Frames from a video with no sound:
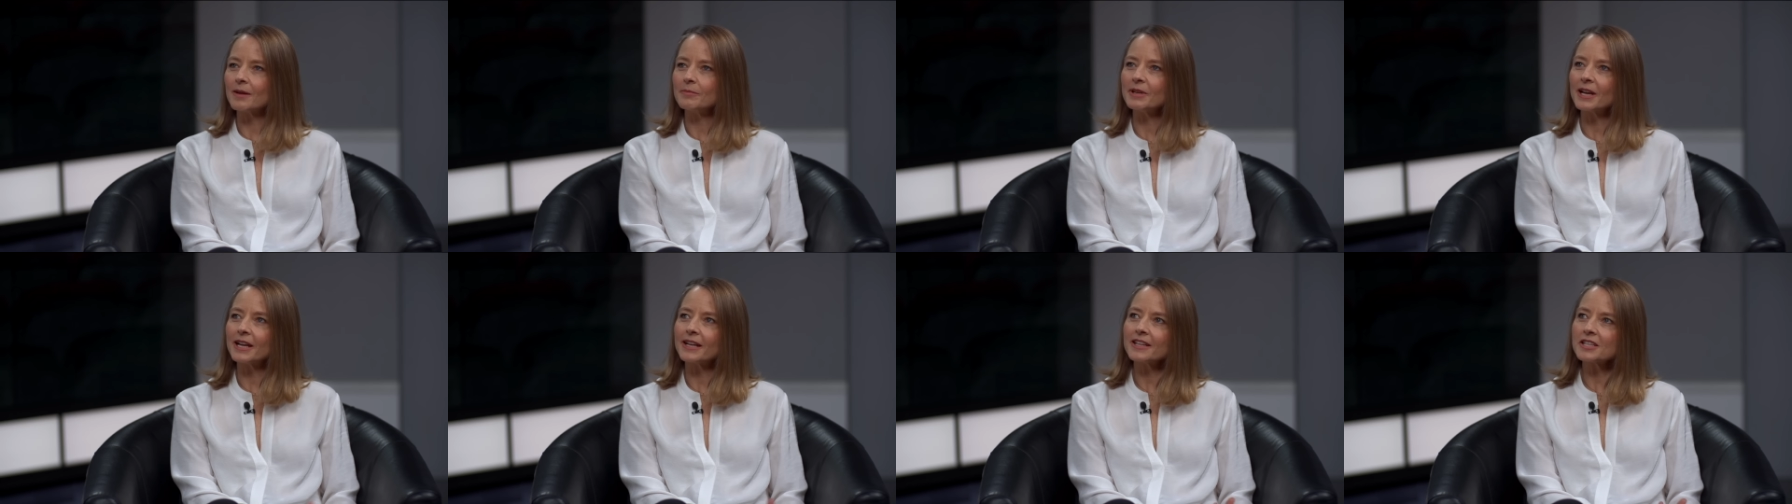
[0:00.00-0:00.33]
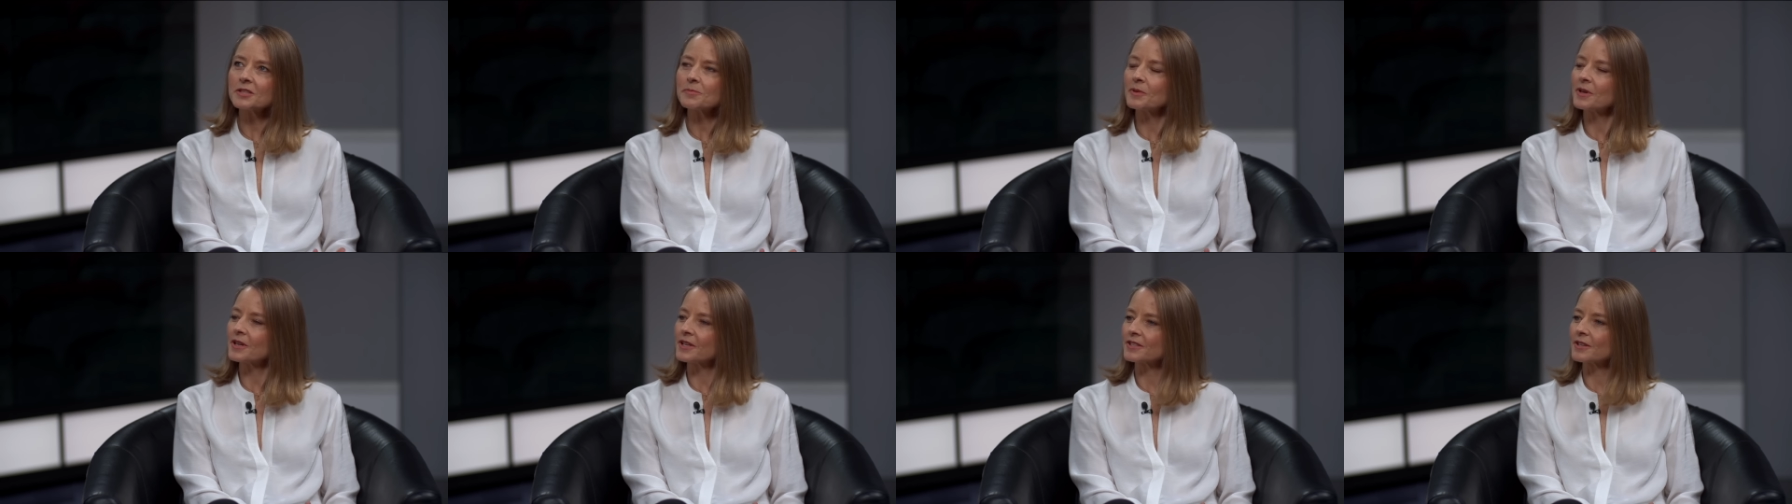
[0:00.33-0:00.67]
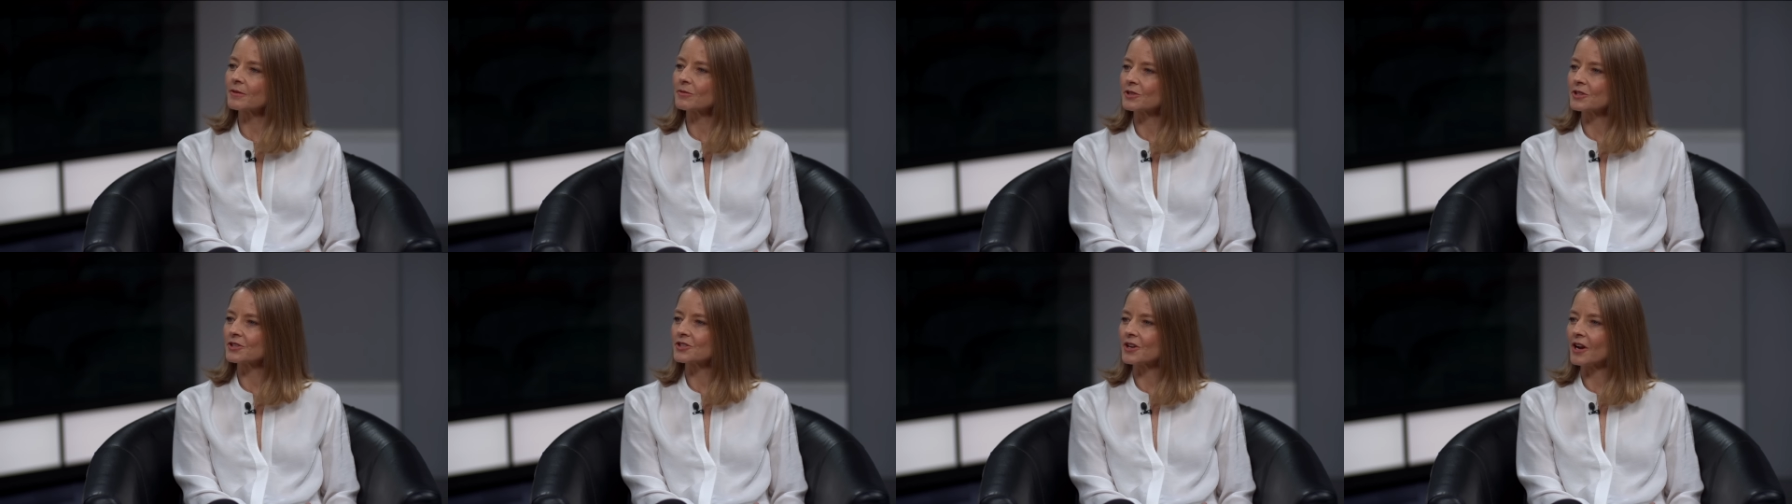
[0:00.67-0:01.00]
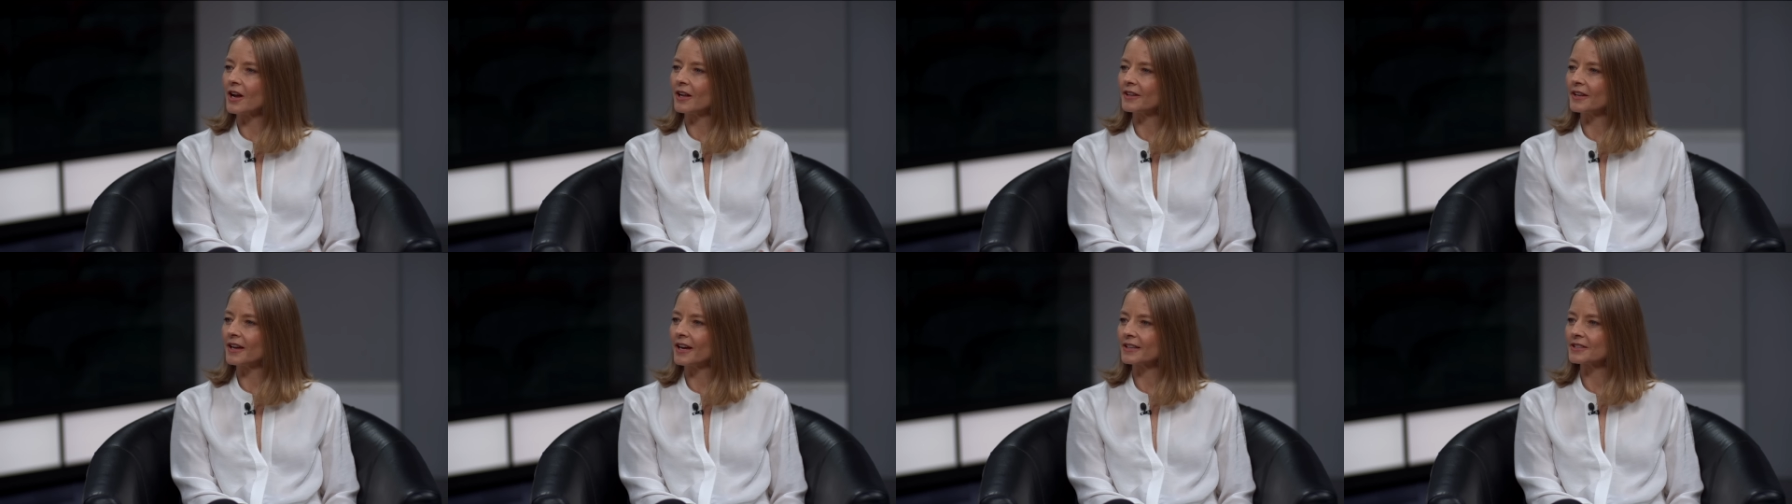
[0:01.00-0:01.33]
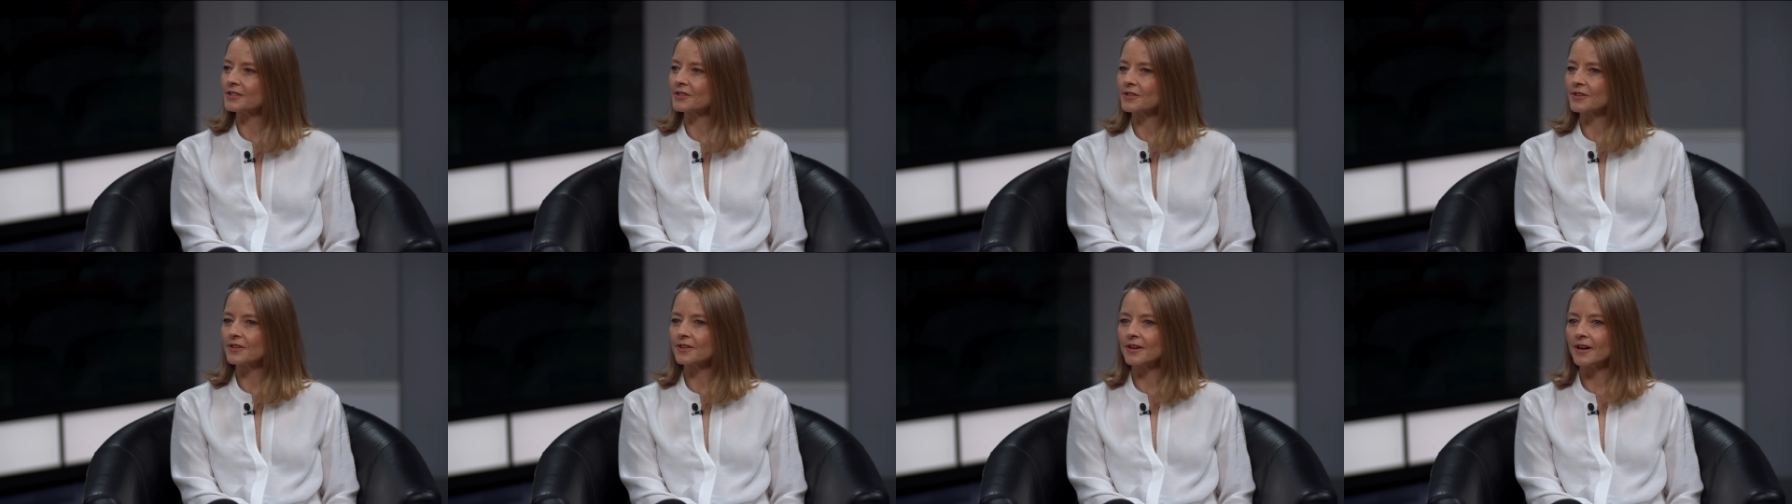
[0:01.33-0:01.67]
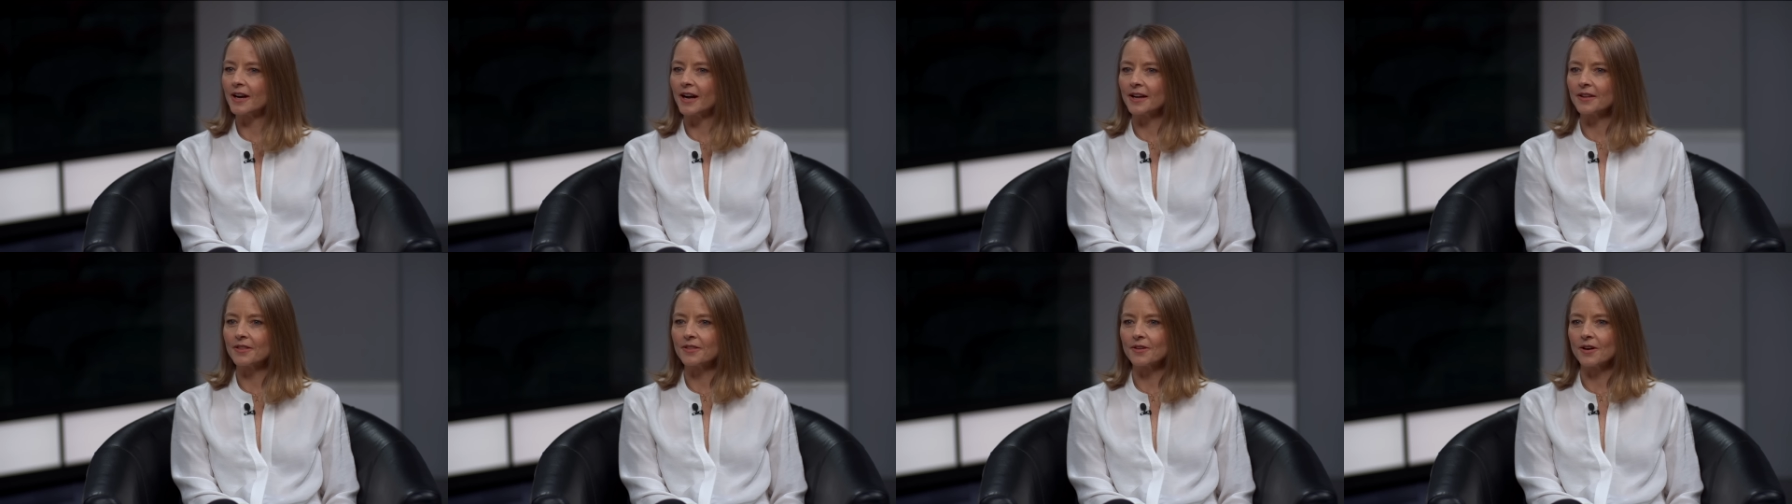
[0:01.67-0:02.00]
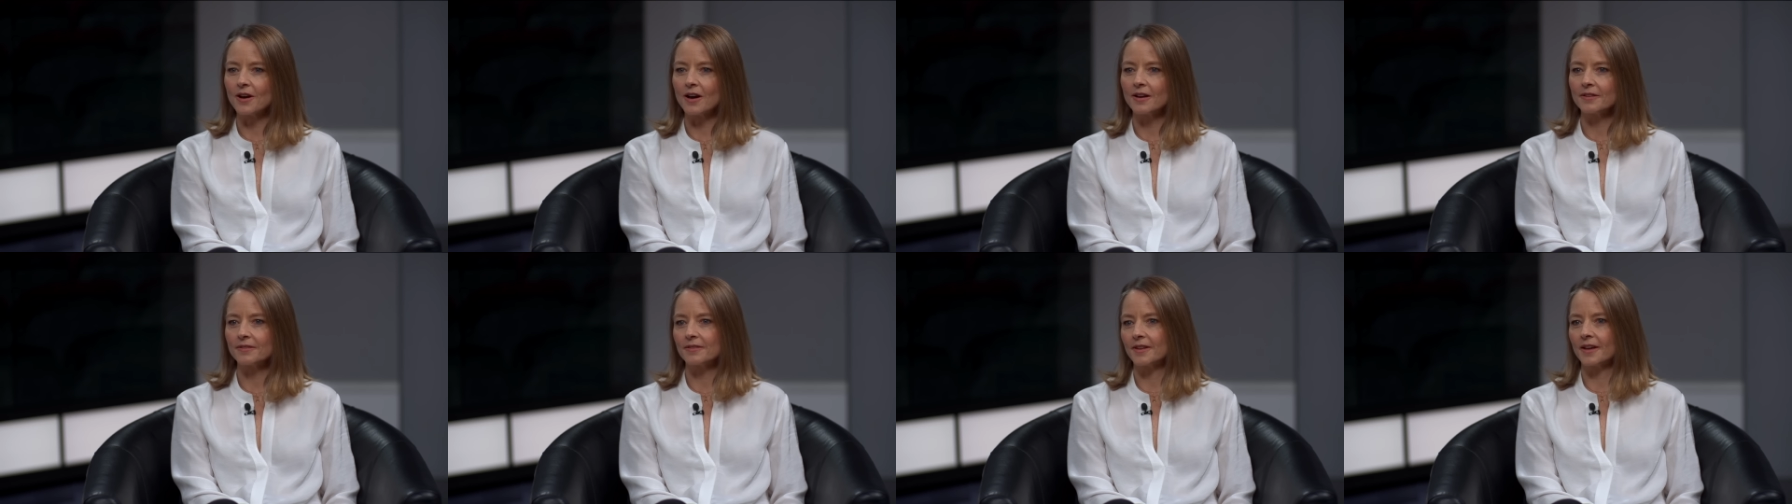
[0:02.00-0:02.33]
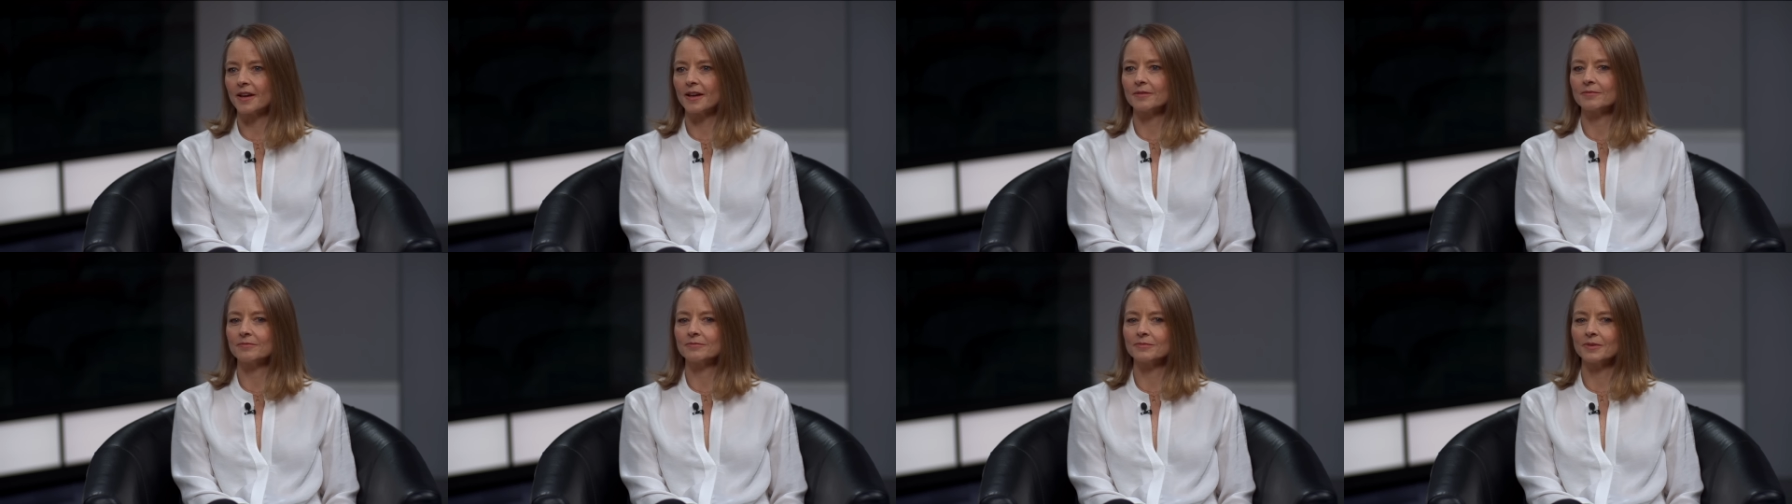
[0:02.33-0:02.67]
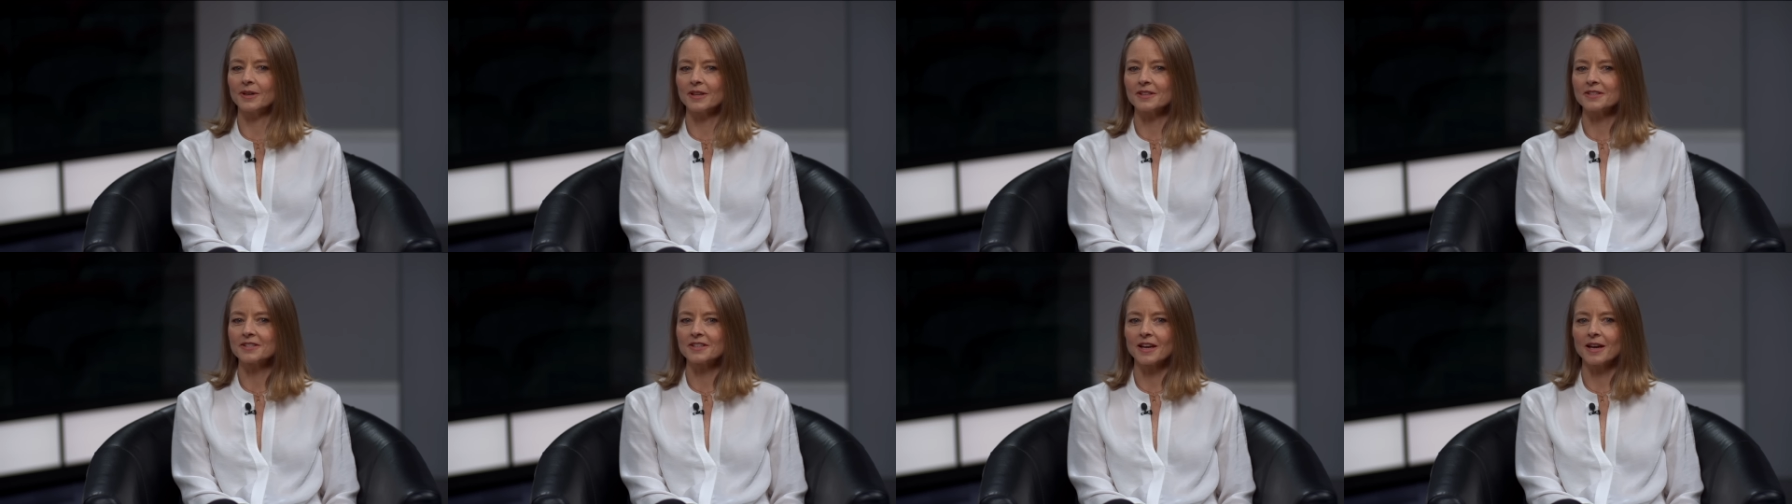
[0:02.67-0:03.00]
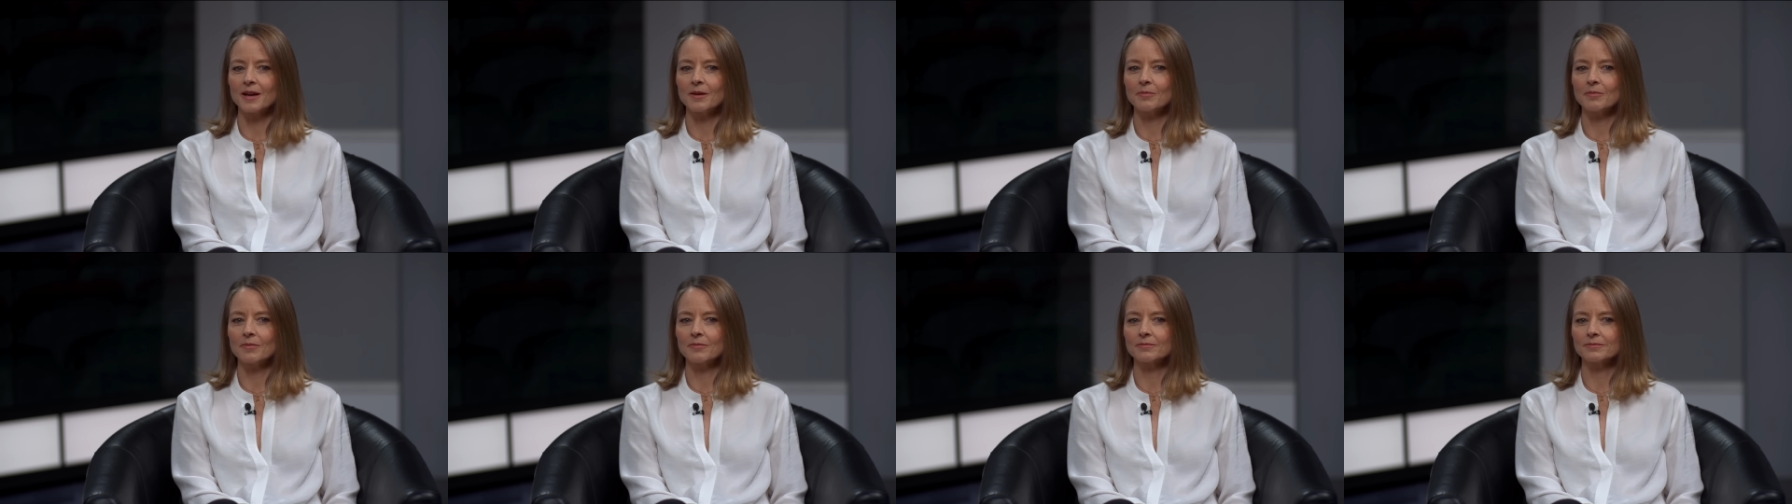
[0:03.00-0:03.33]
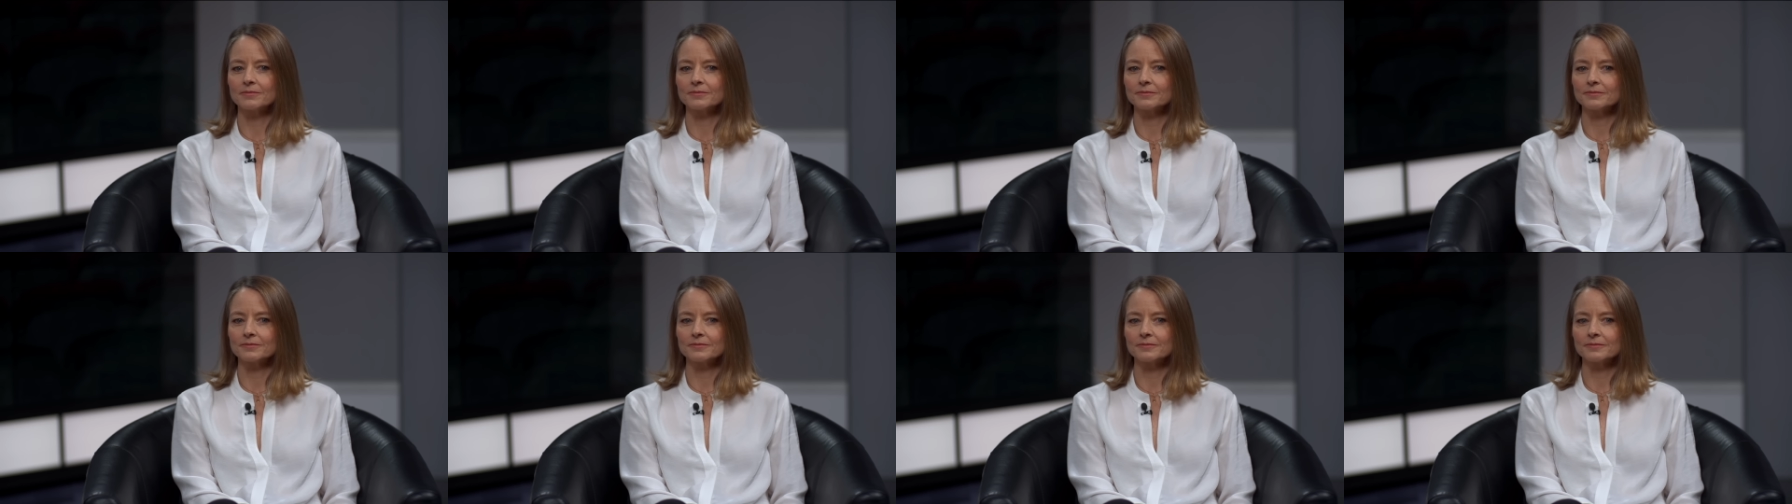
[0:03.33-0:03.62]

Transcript: I mean, I guess because I was a child actor, I thought that by the time